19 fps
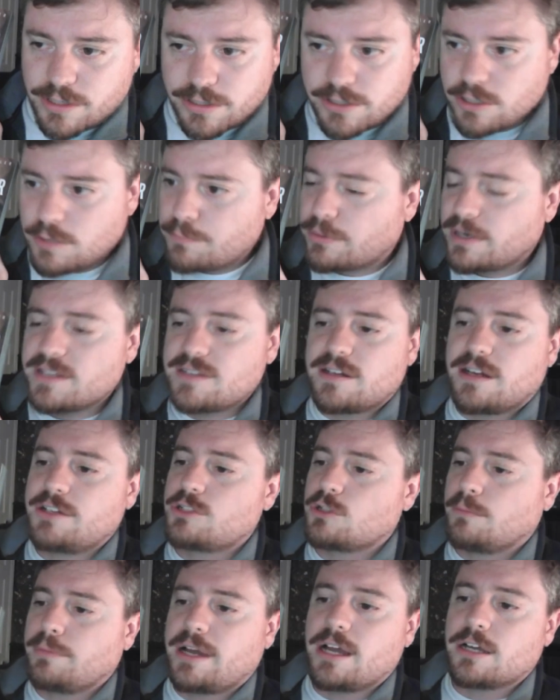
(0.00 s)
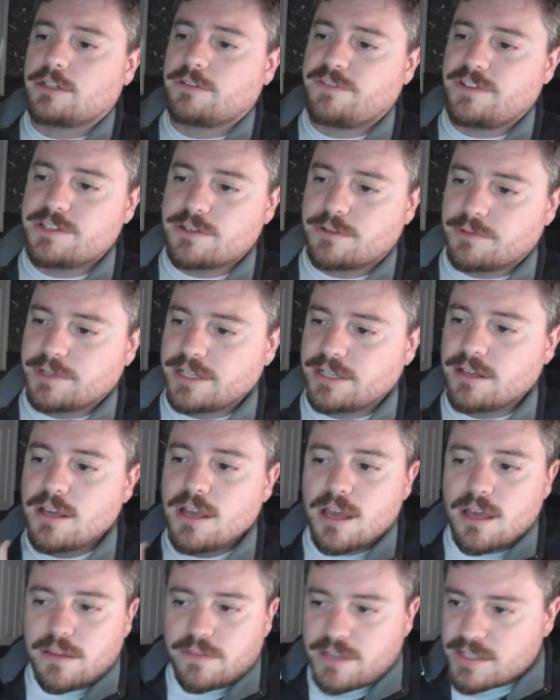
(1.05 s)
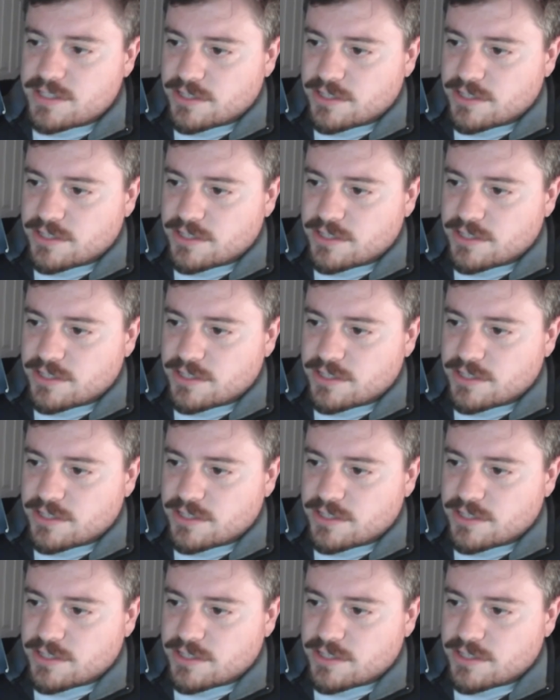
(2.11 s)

good presidential biographies to read, this